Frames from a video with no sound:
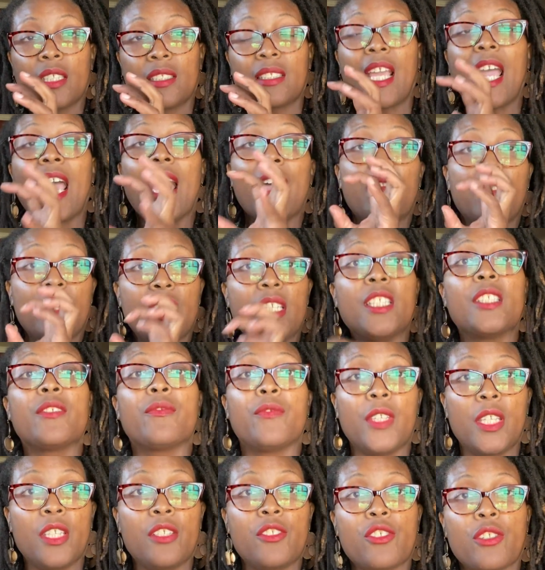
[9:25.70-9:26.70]
add these
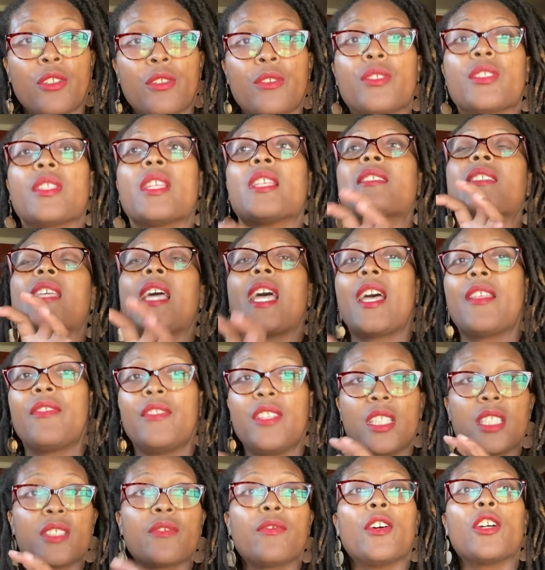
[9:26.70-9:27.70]
features, let's add
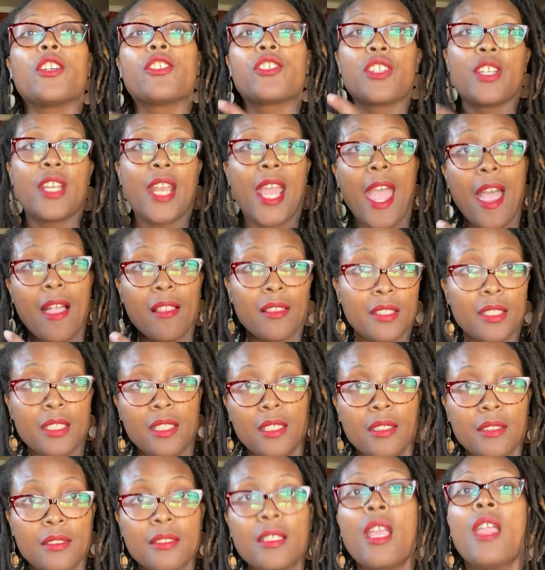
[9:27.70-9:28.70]
these
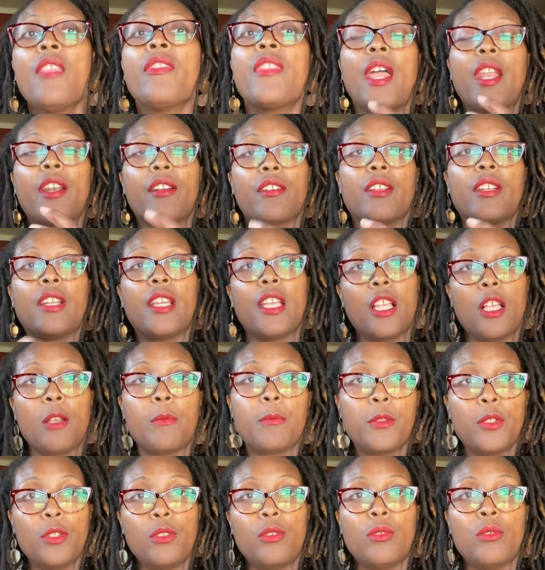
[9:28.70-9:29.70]
functionalities that are going to
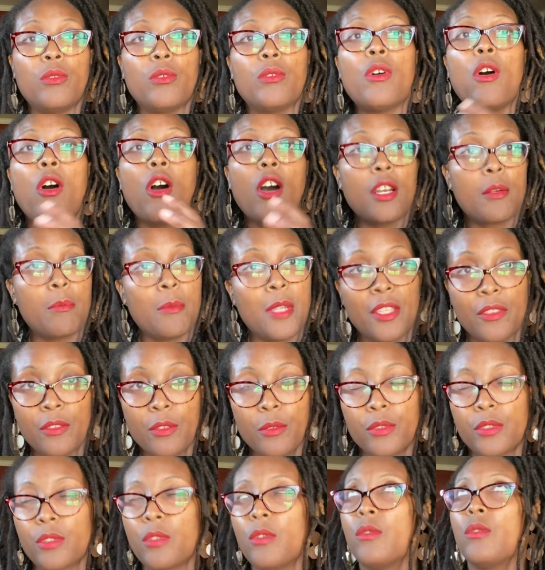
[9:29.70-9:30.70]
help you automate
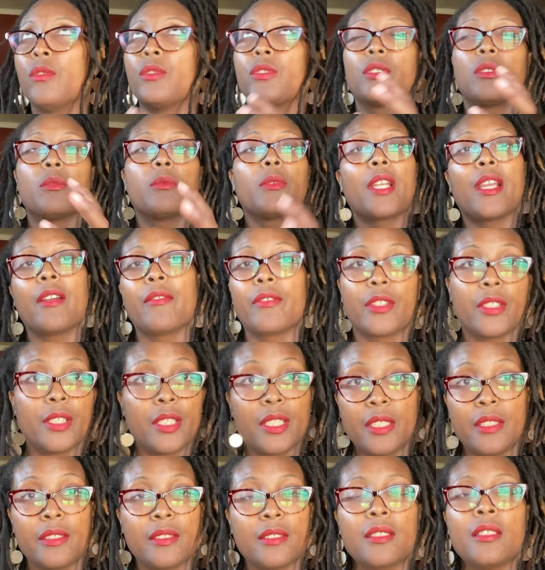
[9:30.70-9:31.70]
those goals, or whatever it
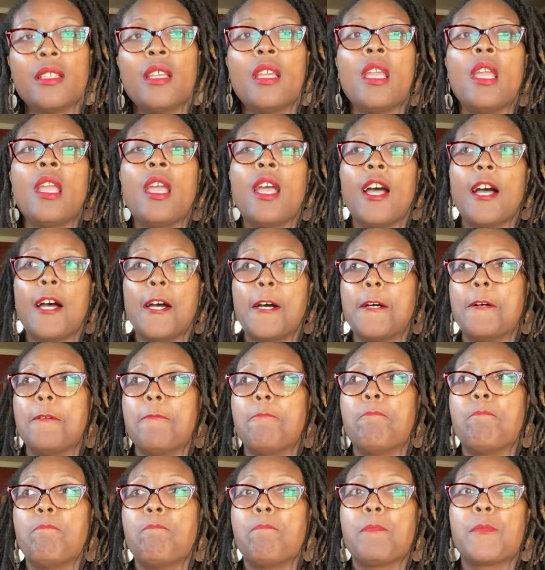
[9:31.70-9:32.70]
is.
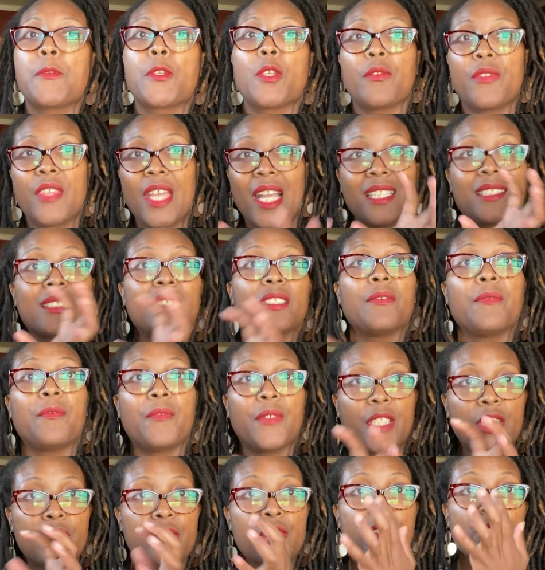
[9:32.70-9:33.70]
So that's the
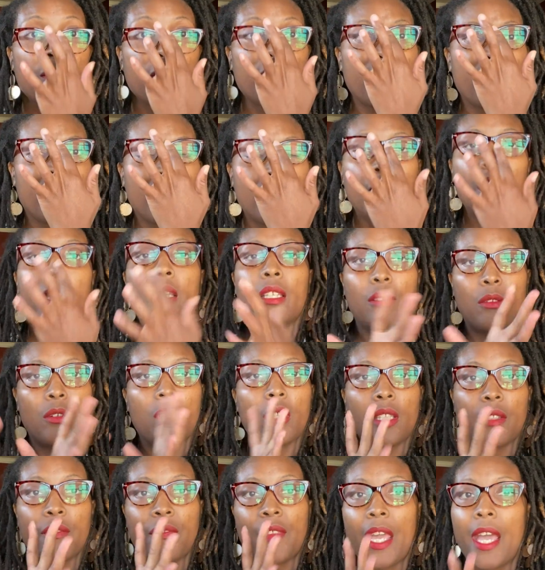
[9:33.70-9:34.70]
fixtures and
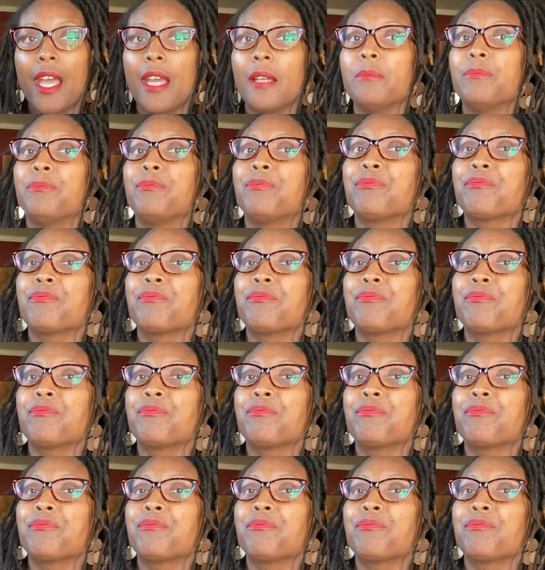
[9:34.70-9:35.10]
all of that.